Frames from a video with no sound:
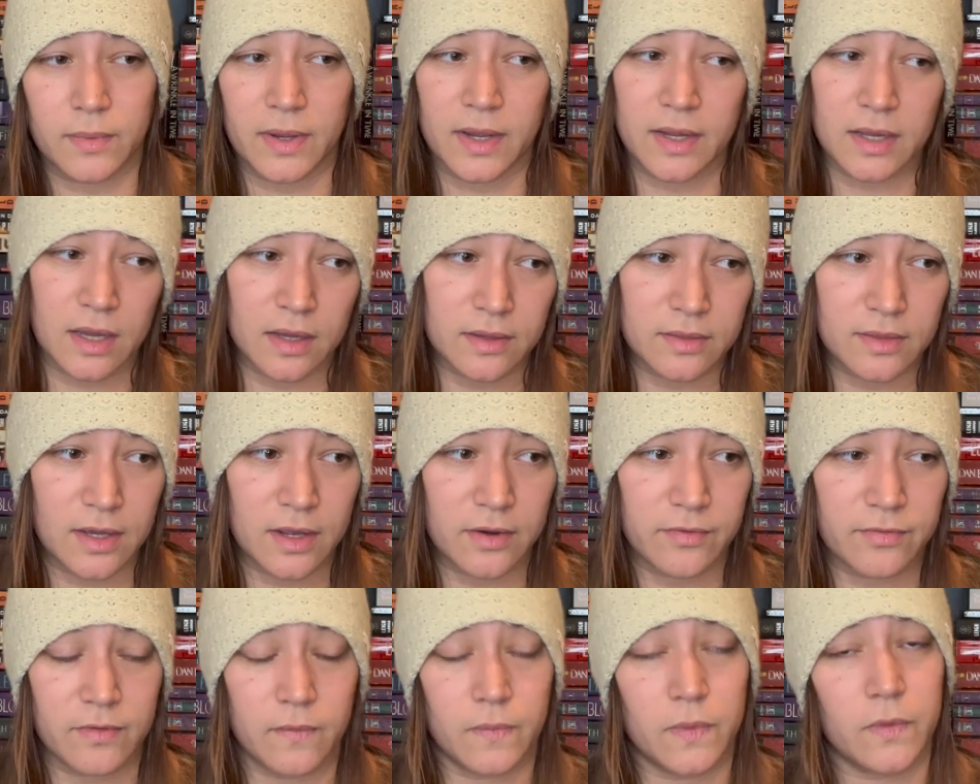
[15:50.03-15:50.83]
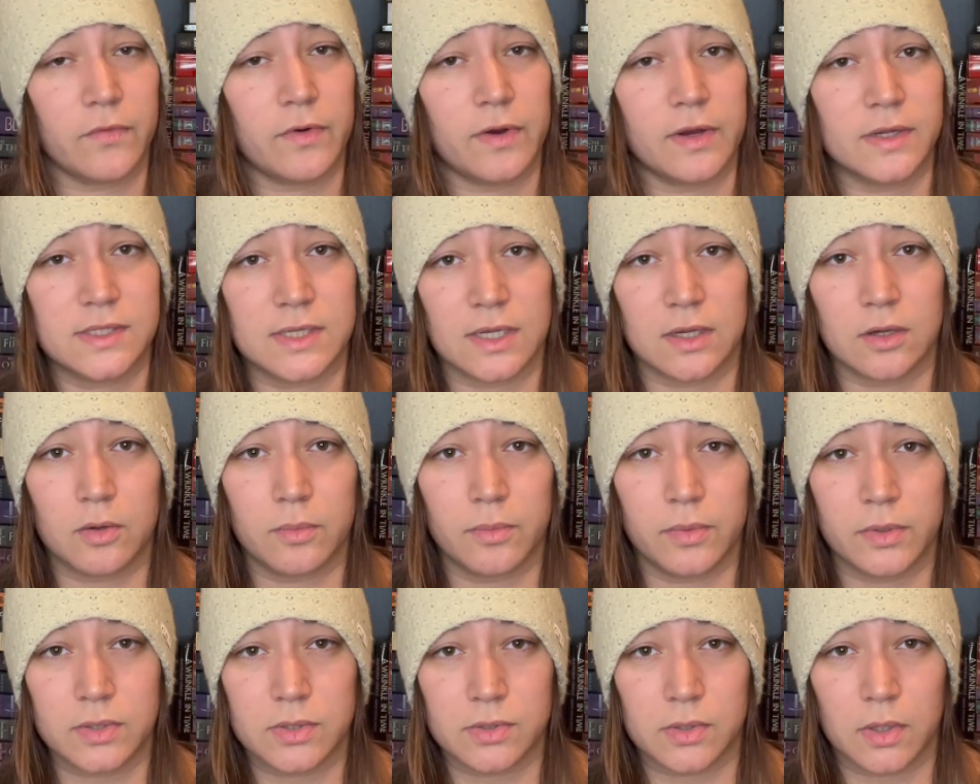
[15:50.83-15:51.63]
I got that from the Recycle
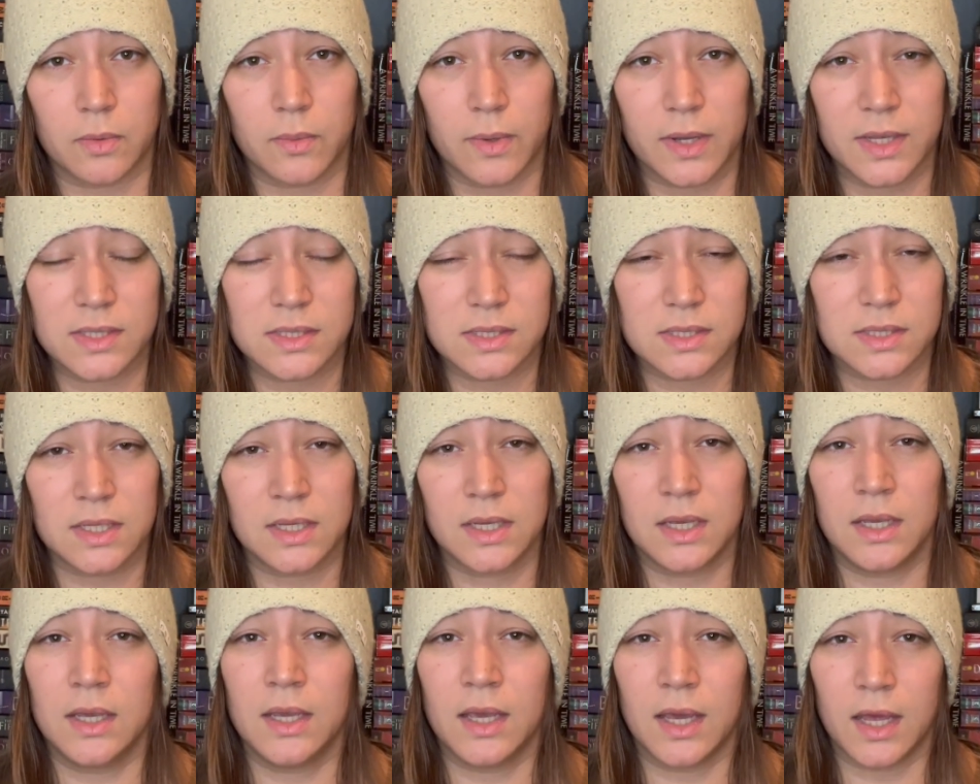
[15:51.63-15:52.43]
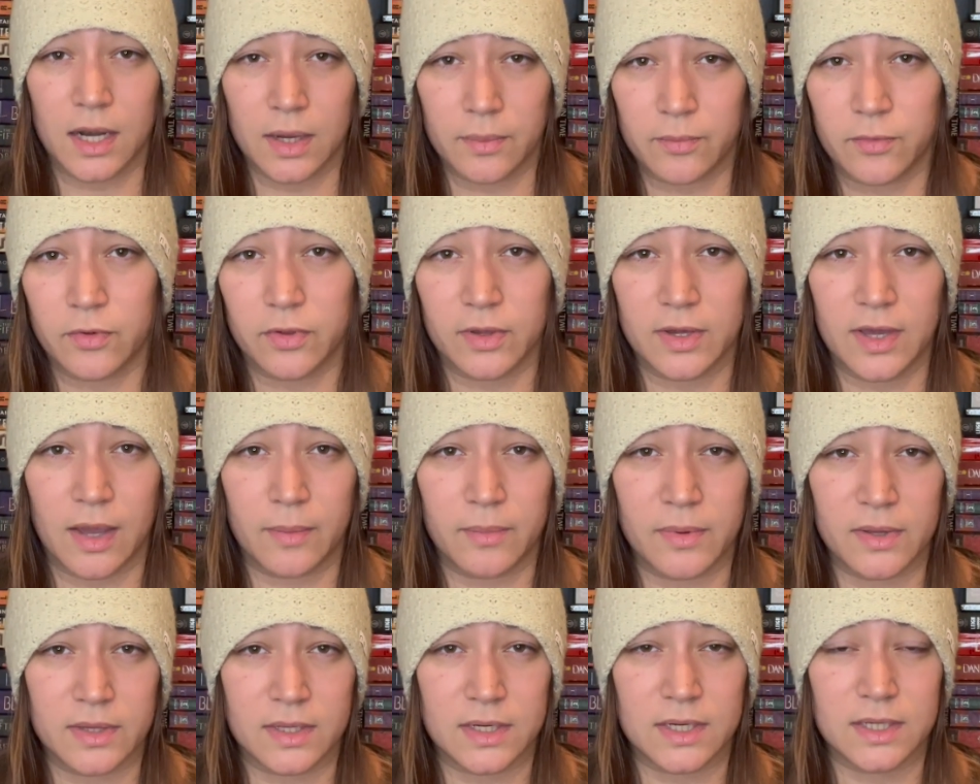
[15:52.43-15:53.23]
Bookstore West, and I'm really
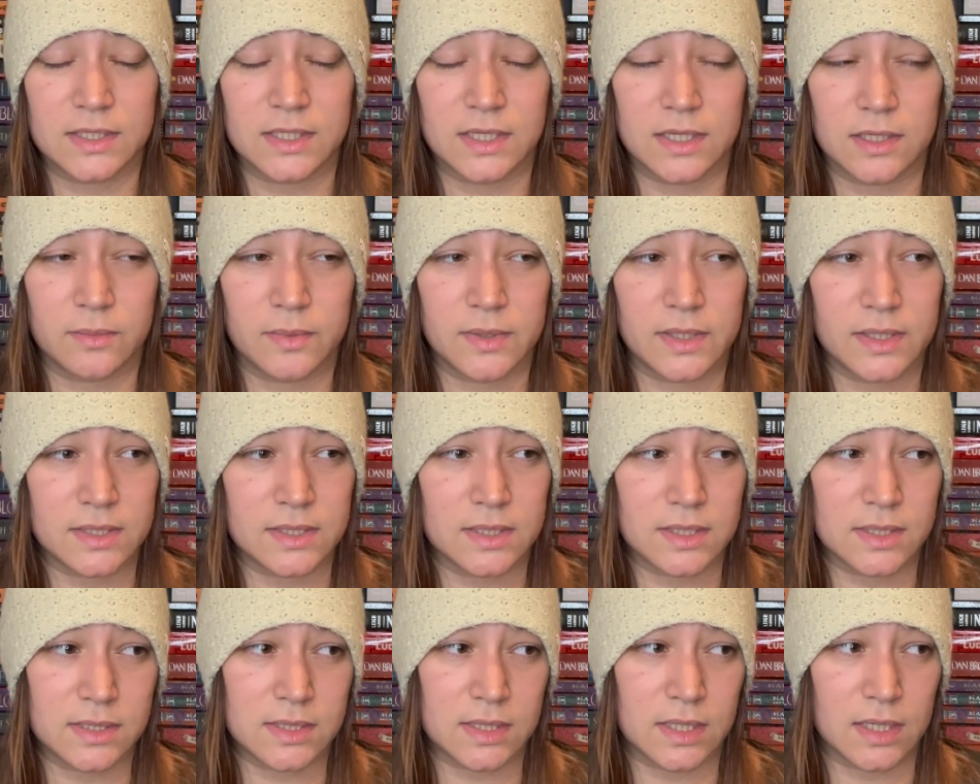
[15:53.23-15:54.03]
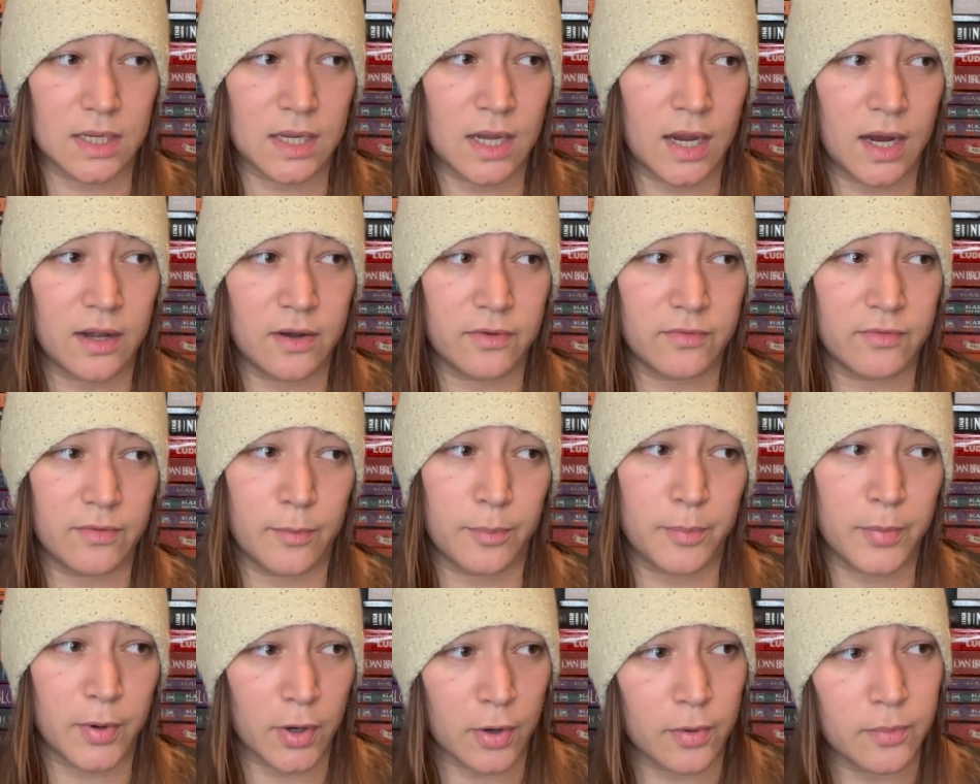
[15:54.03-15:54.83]
happy that I did because it's like kind of a
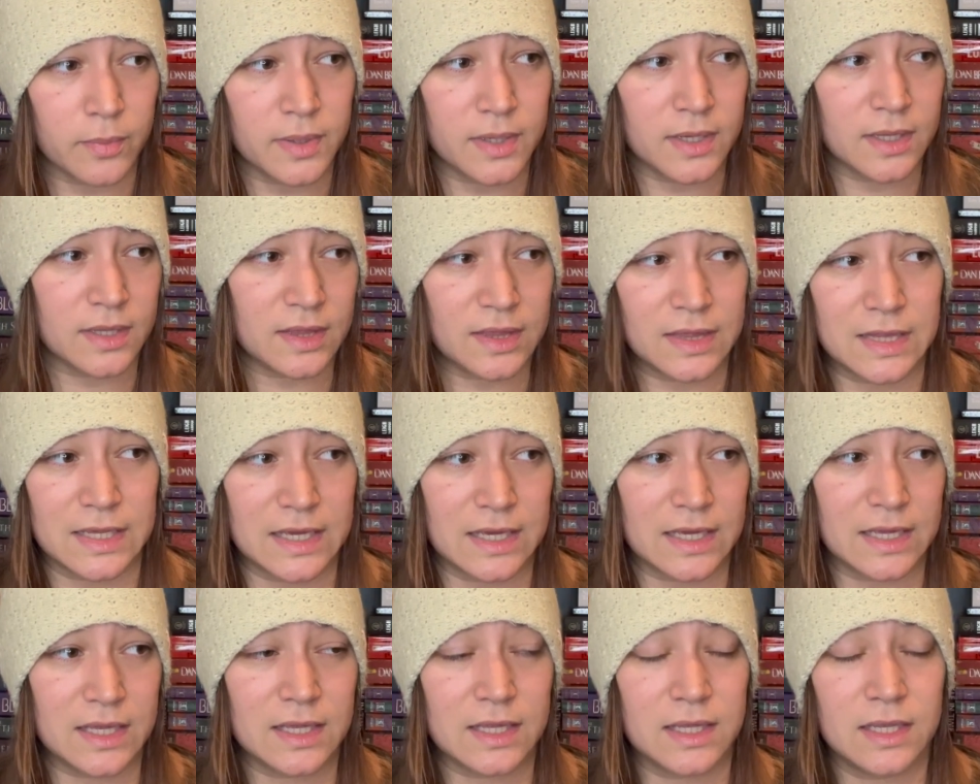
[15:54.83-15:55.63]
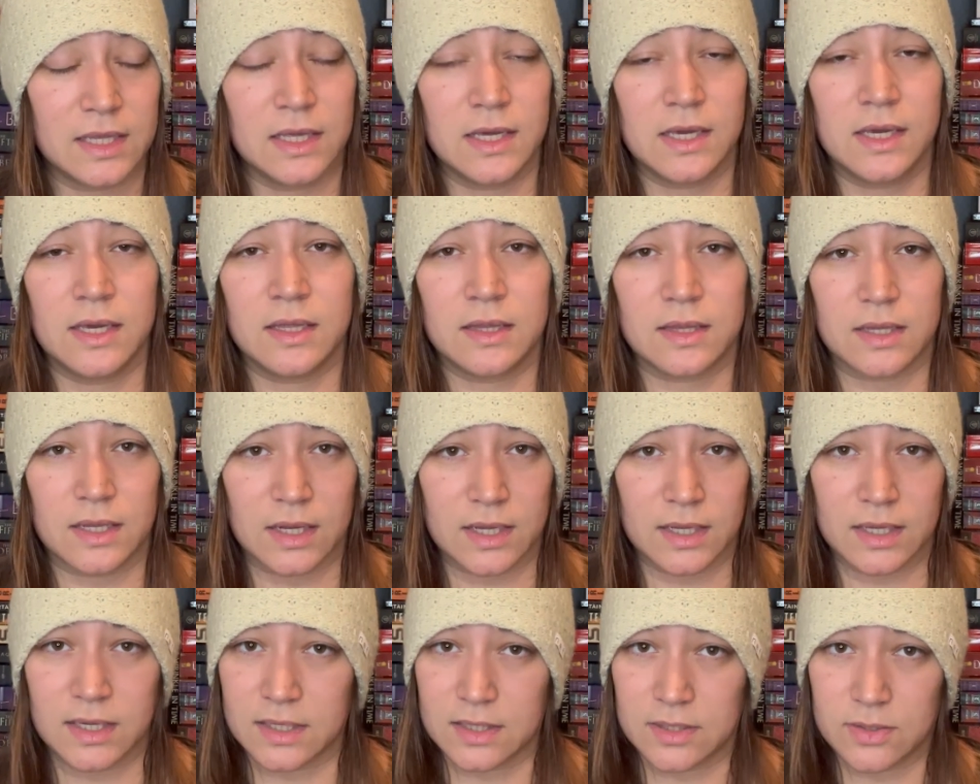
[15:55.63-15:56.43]
permanent thing that
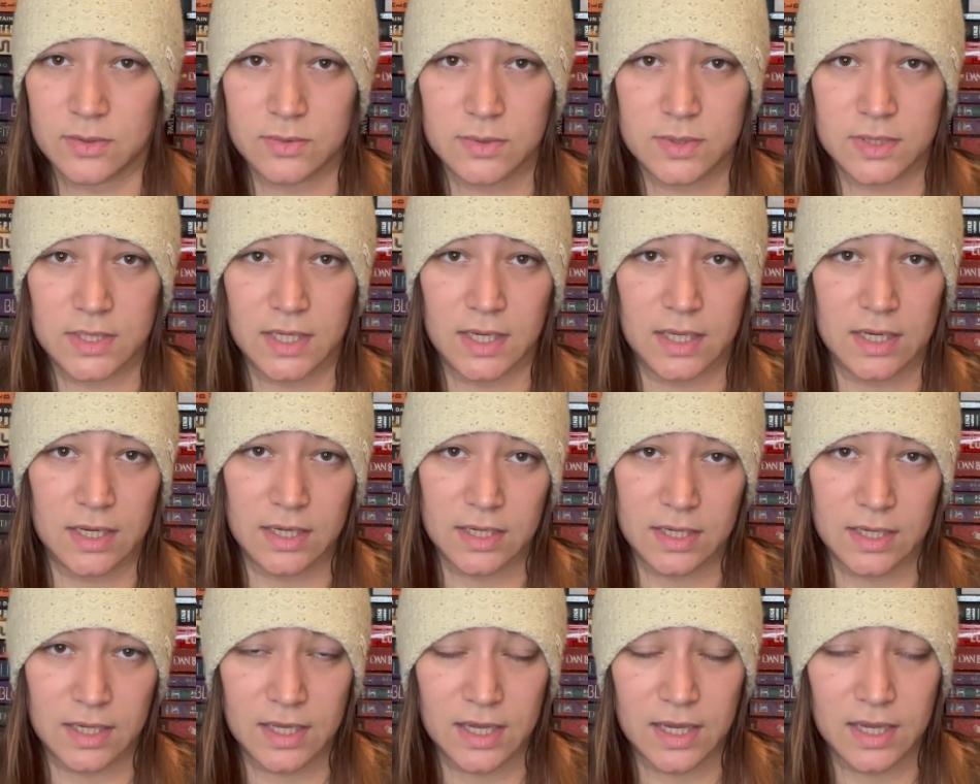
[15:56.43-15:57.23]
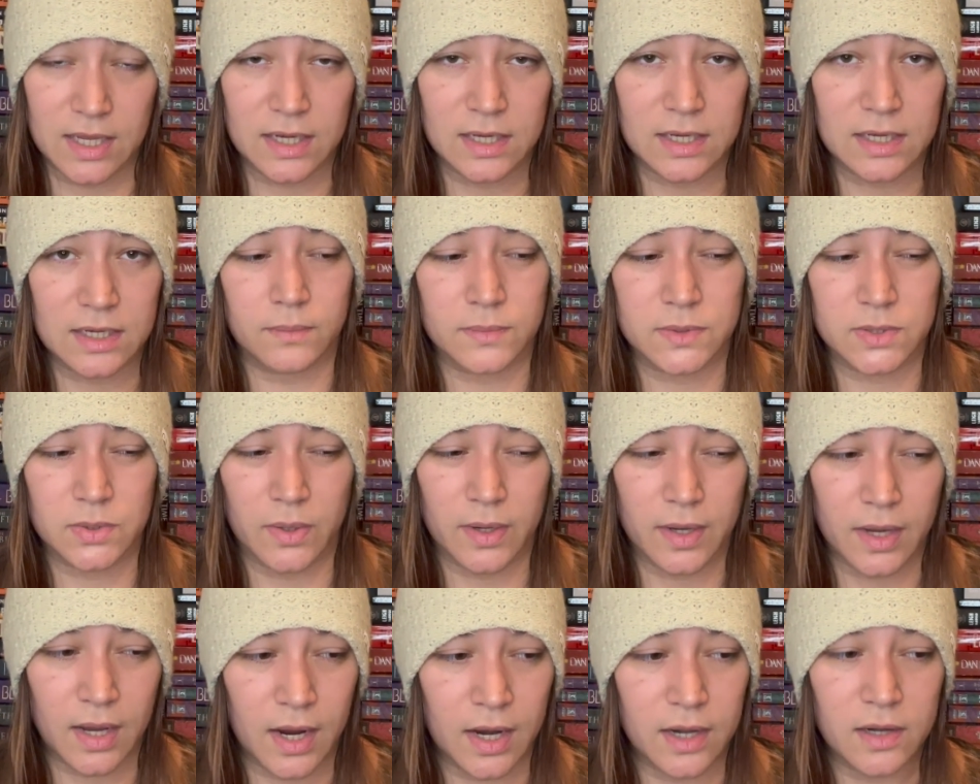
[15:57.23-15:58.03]
I can use again and again. So
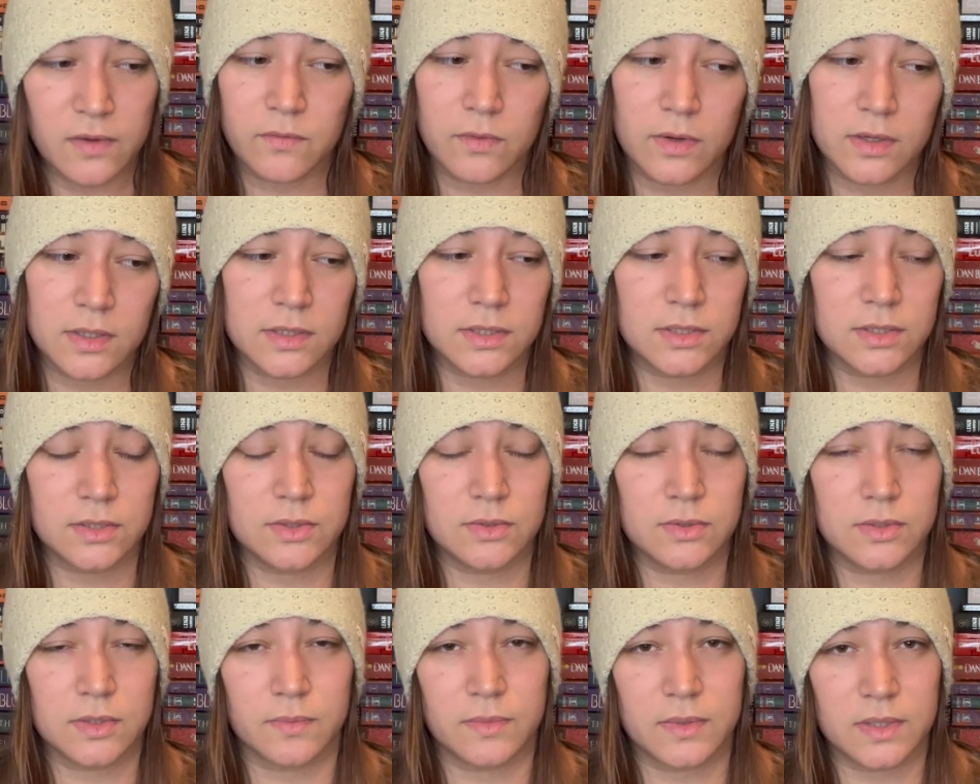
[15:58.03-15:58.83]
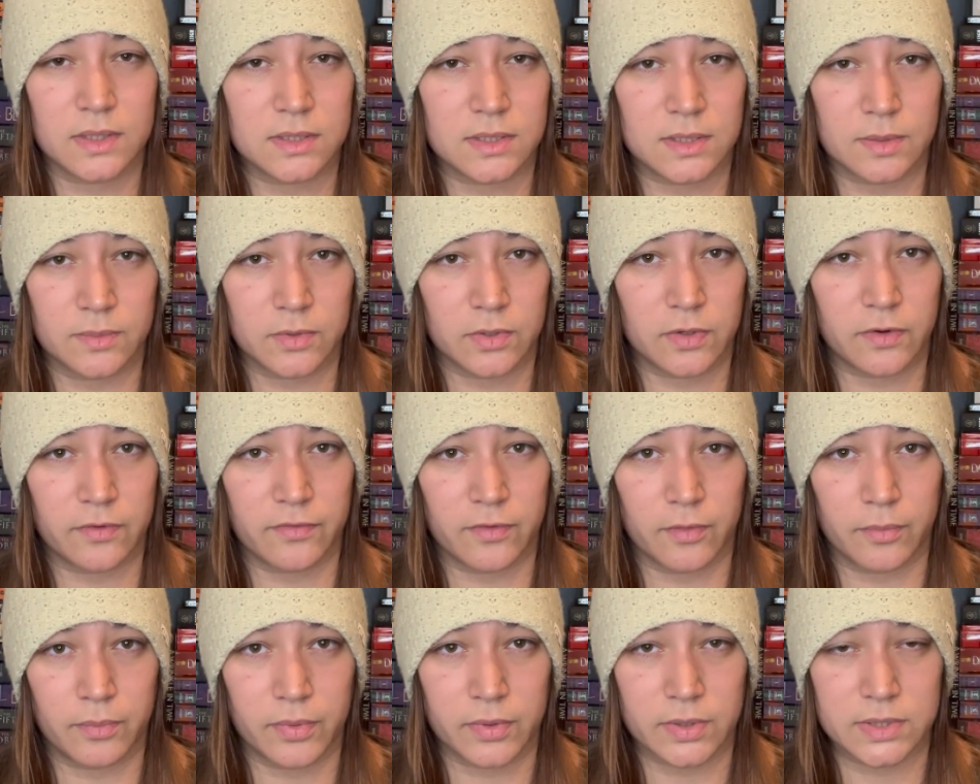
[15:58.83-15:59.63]
I kind of wanted to do something similar
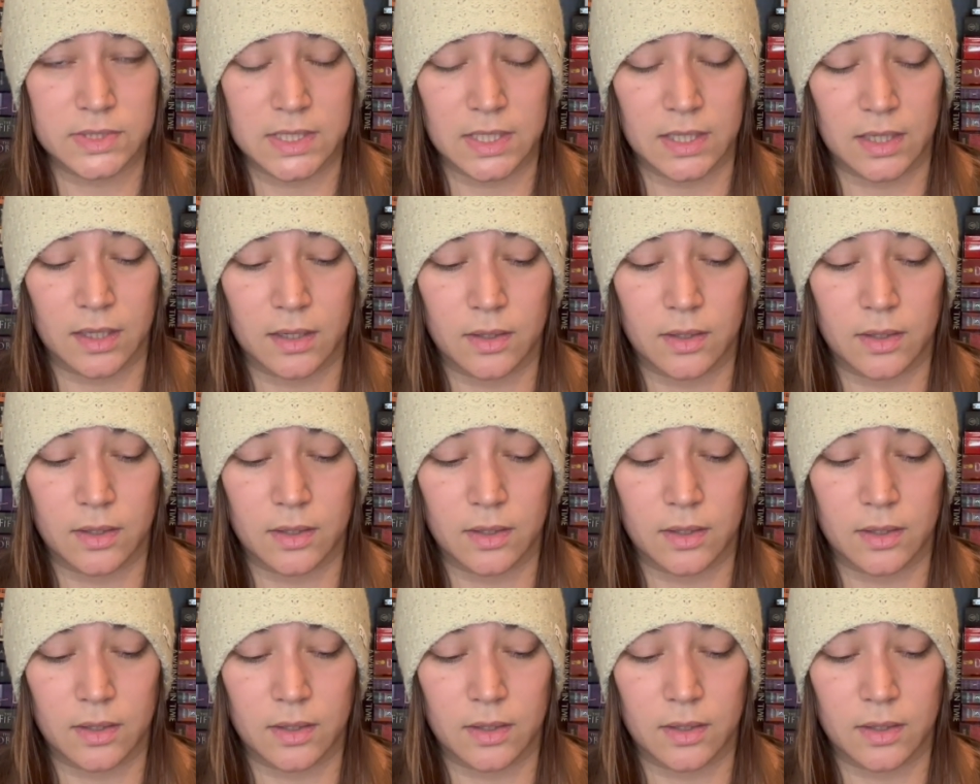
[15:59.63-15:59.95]
for Books Inc.,